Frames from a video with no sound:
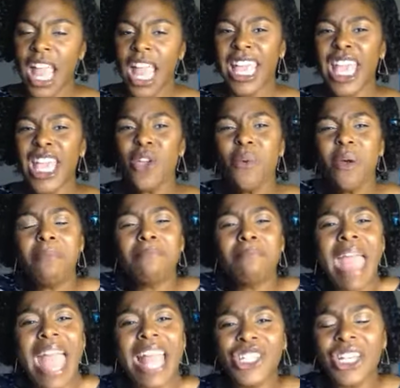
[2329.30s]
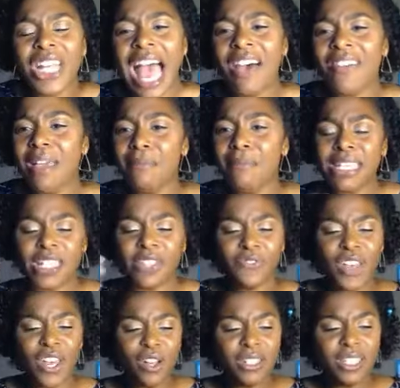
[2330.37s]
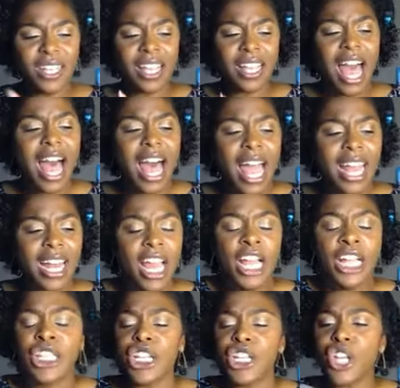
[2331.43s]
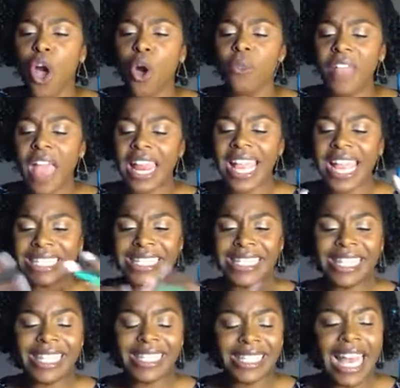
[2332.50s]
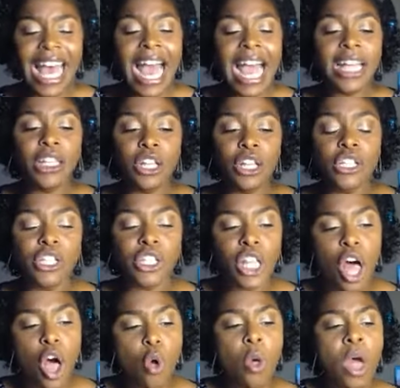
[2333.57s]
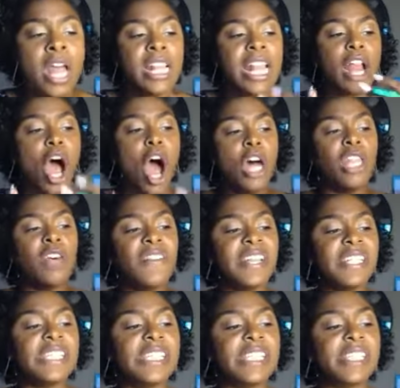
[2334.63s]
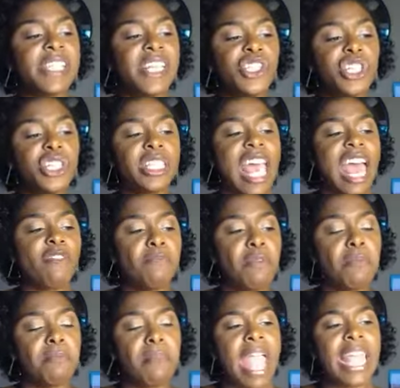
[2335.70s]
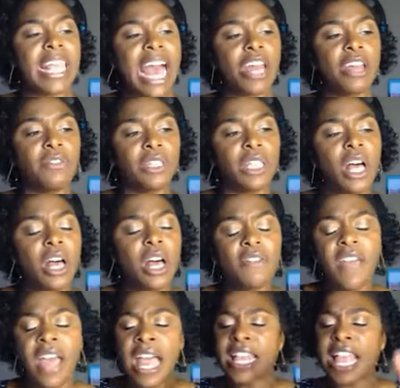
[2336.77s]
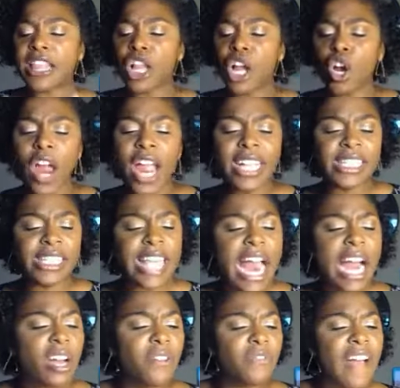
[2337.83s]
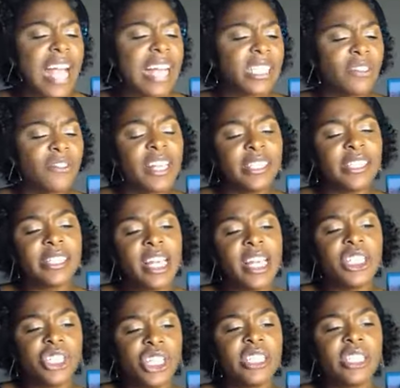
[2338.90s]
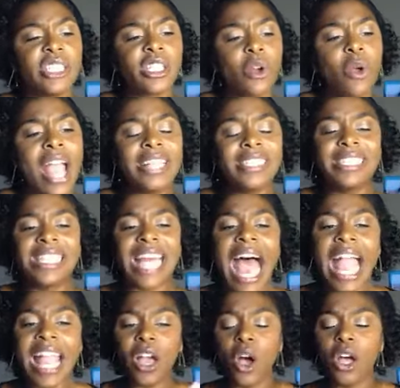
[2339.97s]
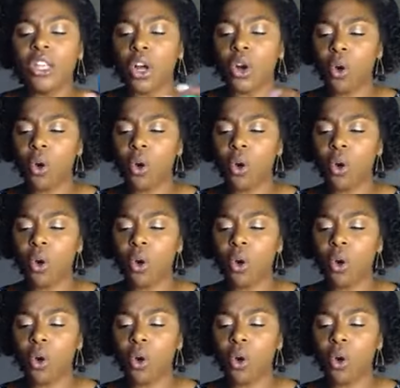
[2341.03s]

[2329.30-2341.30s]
Can you imagine how that must feel to God to know that he sits high, looks low, that all of his decisions have been made out of love, that the great sacrifice of his son, Jesus Christ, dying on the